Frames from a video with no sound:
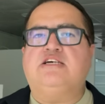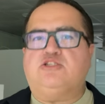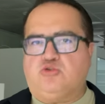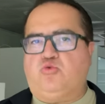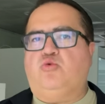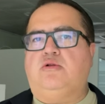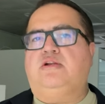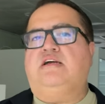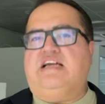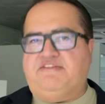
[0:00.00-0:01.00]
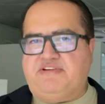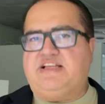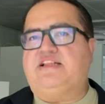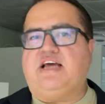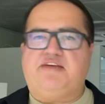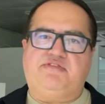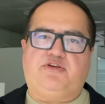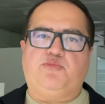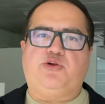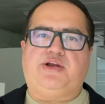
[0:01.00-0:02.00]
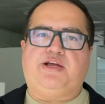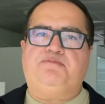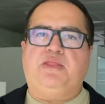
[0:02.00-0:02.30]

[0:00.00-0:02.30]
school within the Haven community,